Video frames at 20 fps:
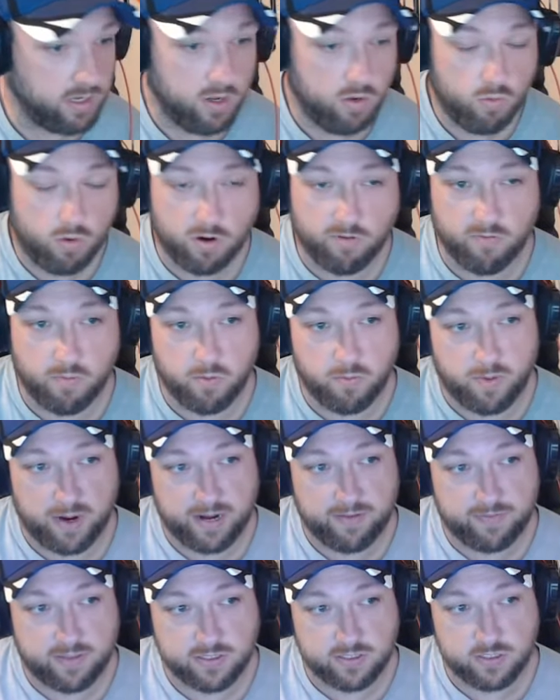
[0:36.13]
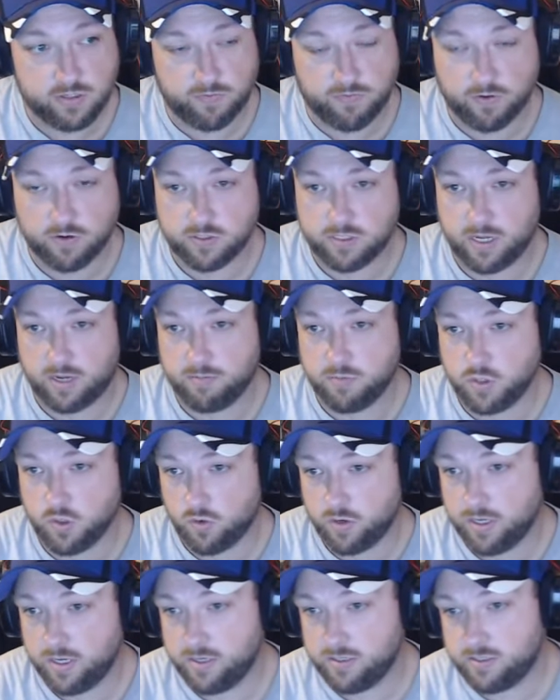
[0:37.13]
welcome everybody. If this is your first time
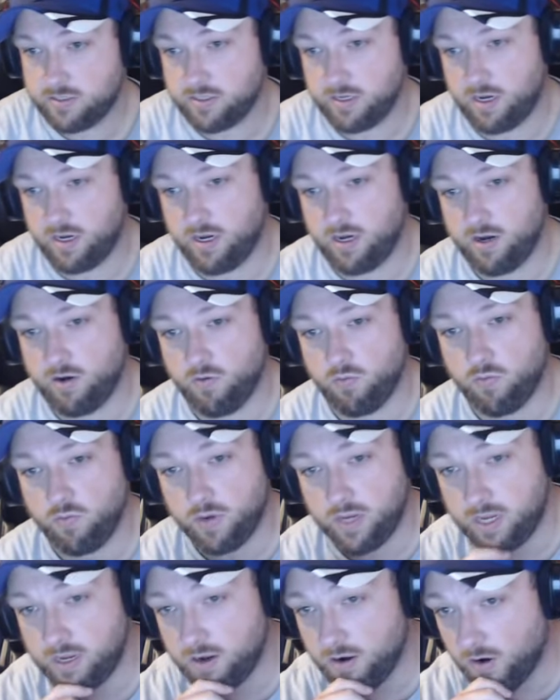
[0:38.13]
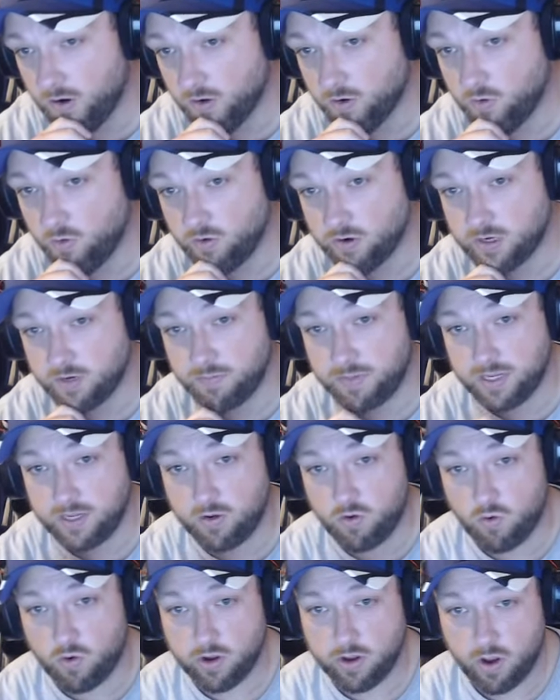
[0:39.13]
joining us, we are going to be
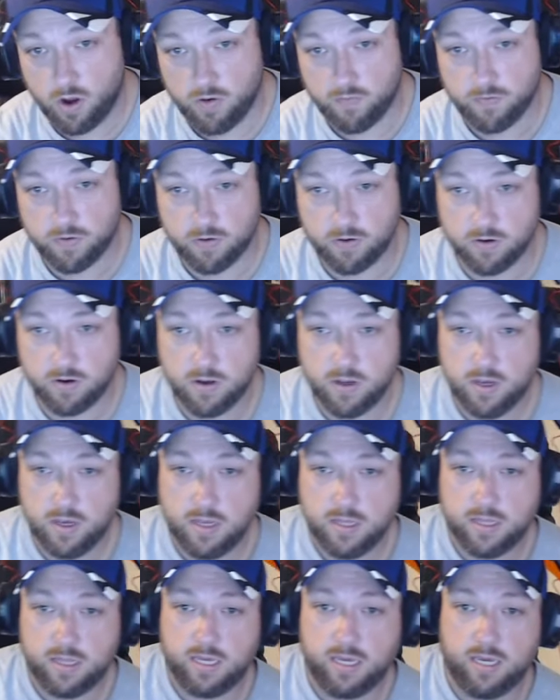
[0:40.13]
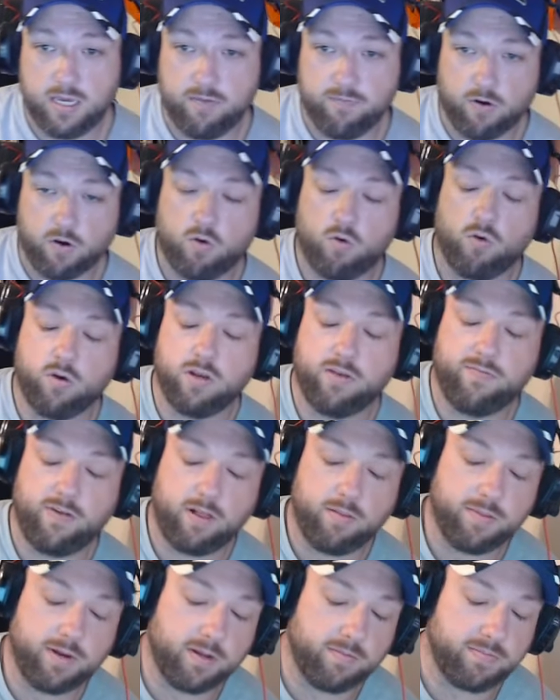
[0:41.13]
going over the Vertcoin
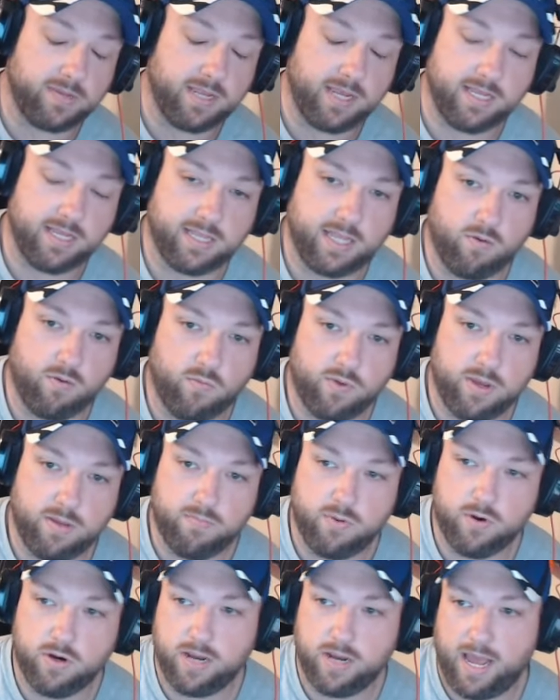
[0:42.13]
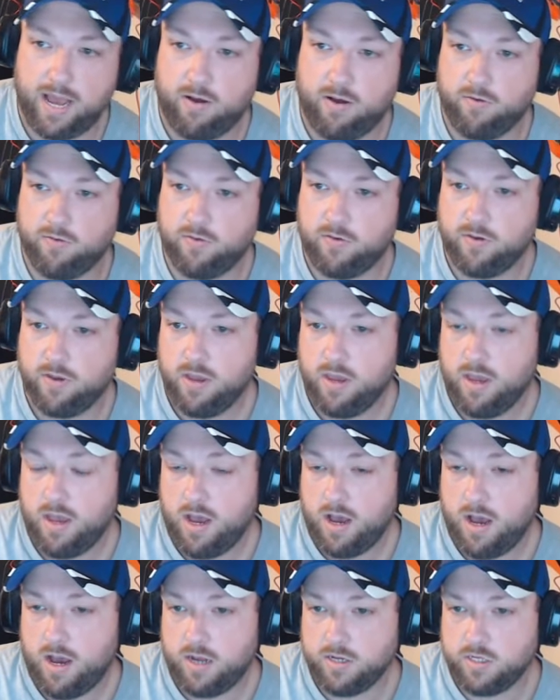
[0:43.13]
development update that we put out
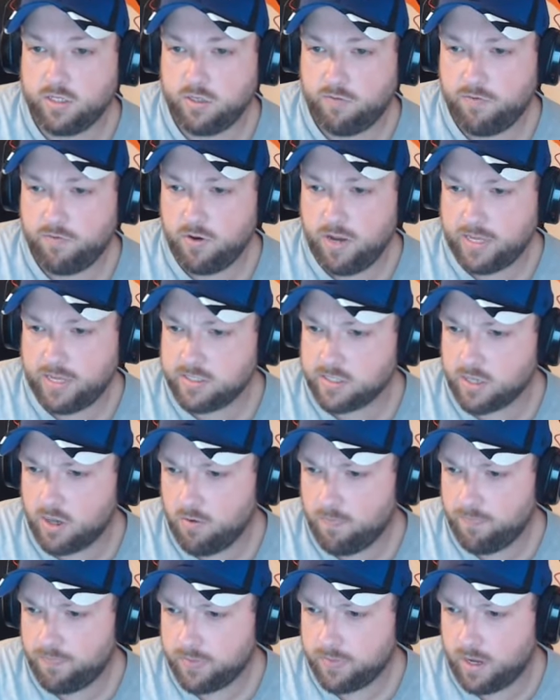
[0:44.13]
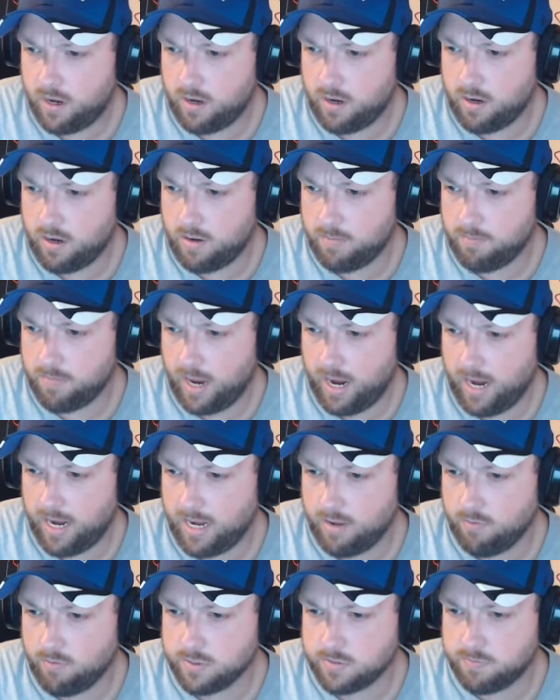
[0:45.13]
just a few days ago. And
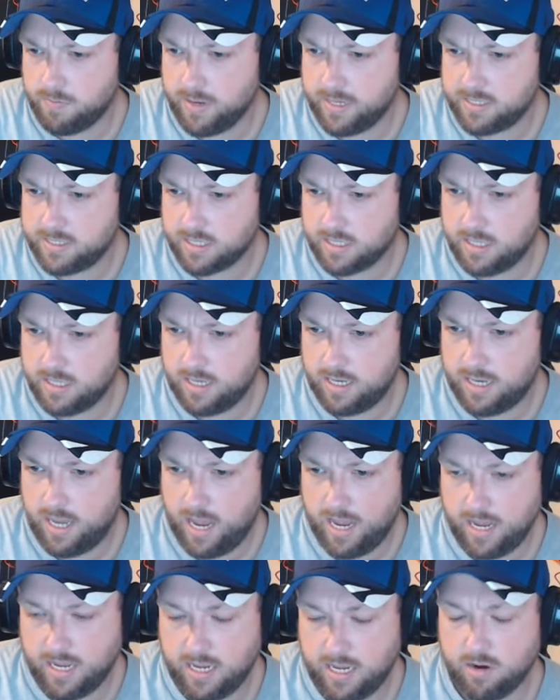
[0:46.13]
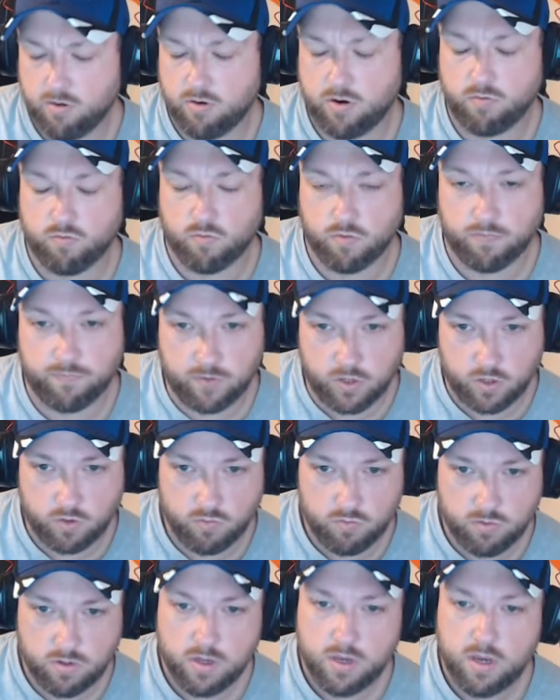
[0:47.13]
it was basically a year in
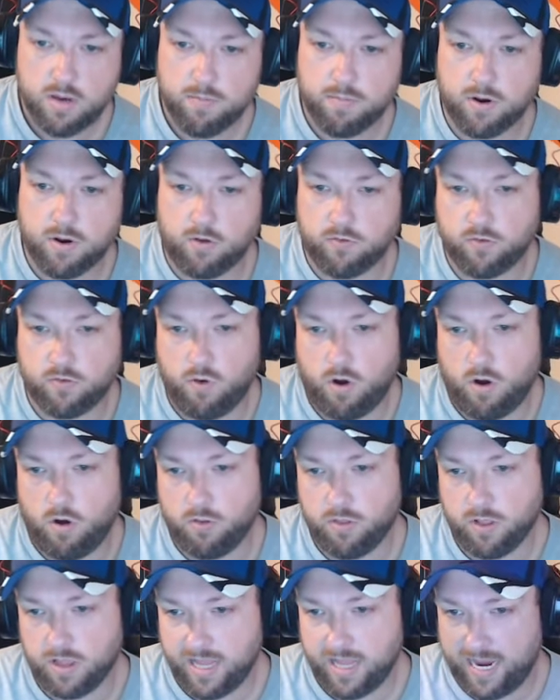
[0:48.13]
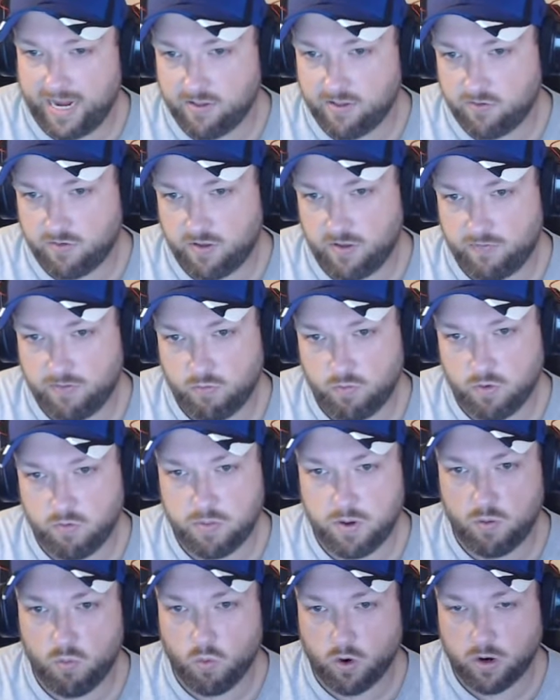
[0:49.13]
review, but also all the latest stuff that we've
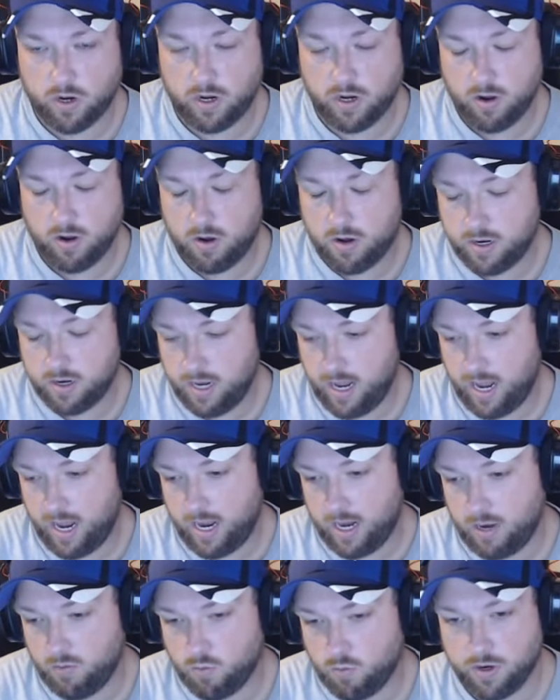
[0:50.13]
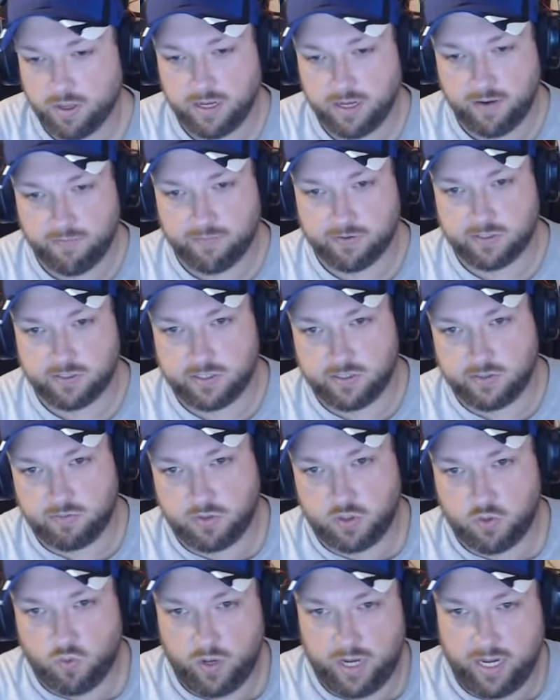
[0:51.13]
been working on. And one of the differences
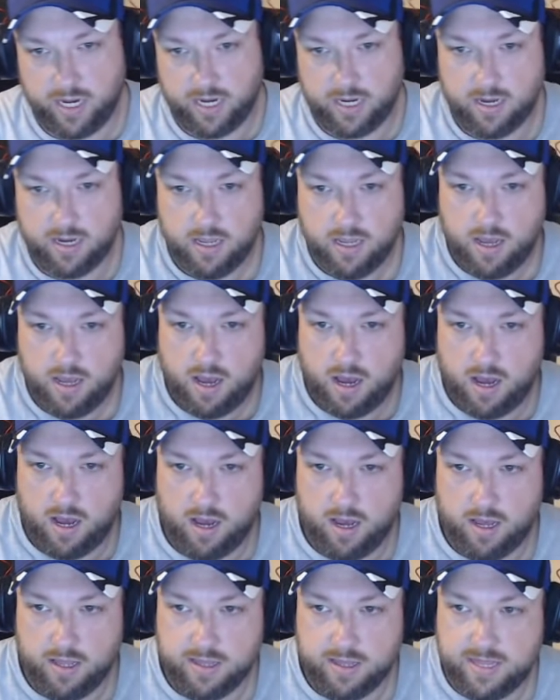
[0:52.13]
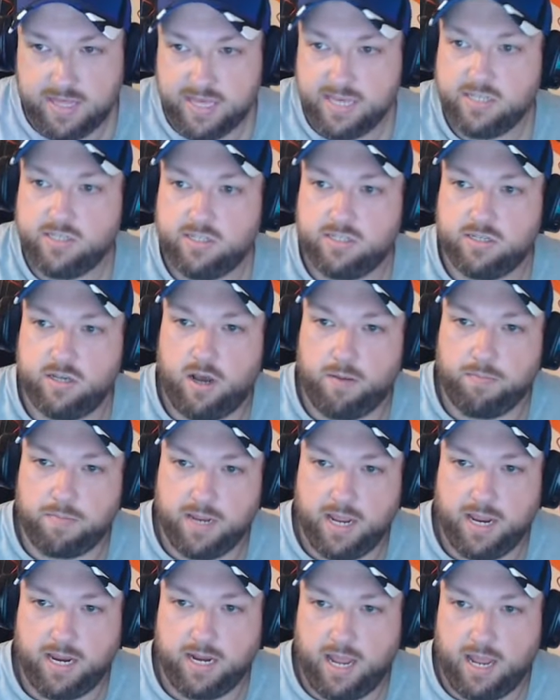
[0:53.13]
between this
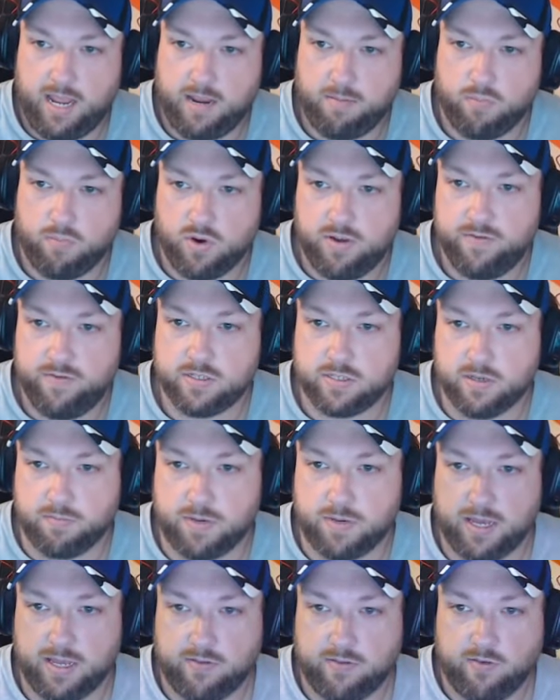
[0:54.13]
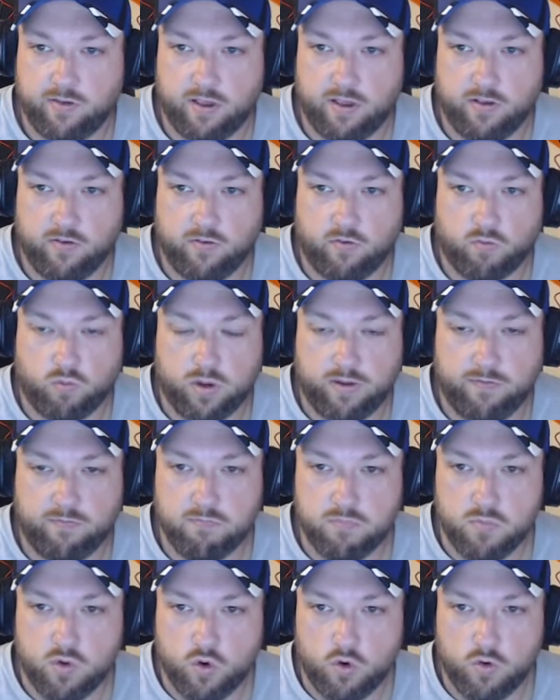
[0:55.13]
update and previous updates is we've
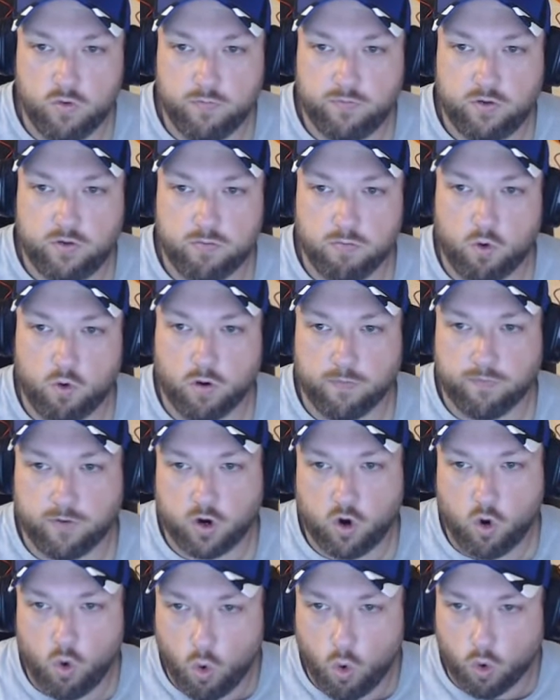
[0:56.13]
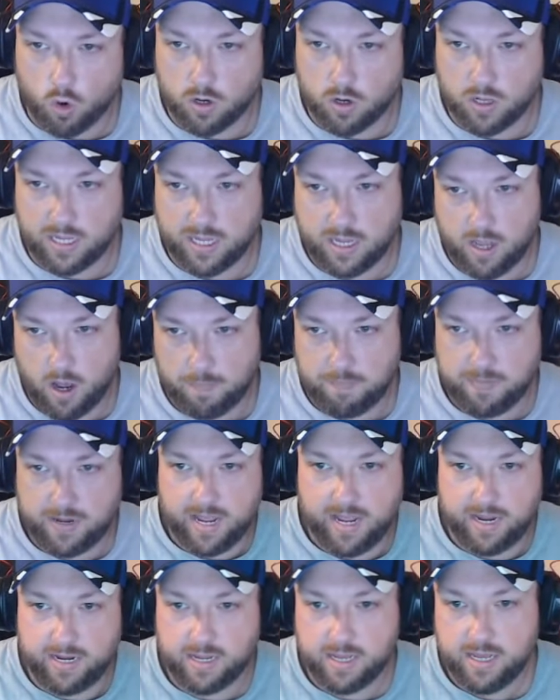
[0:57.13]
moved to more of a quarterly
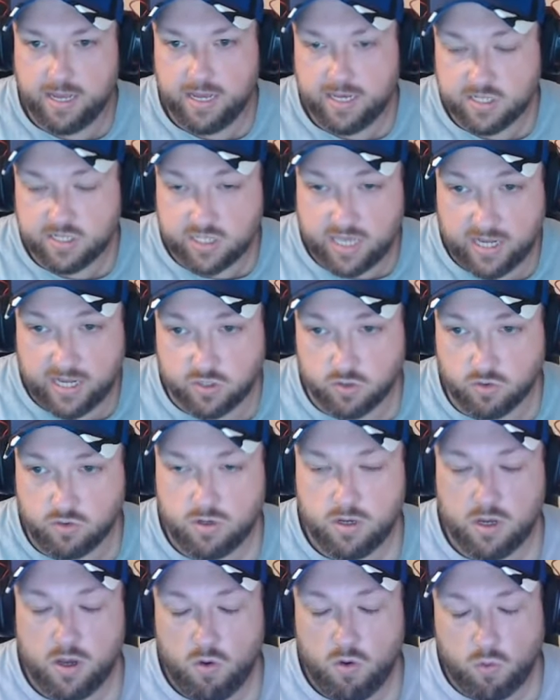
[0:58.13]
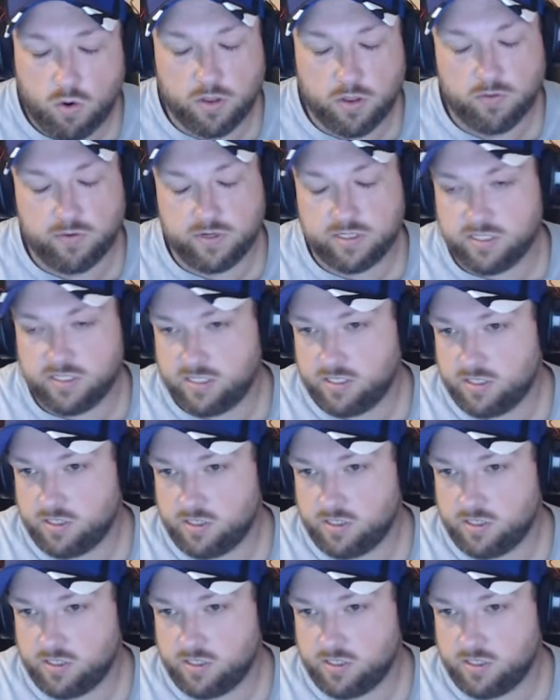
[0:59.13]
update schedule. One of the reasons is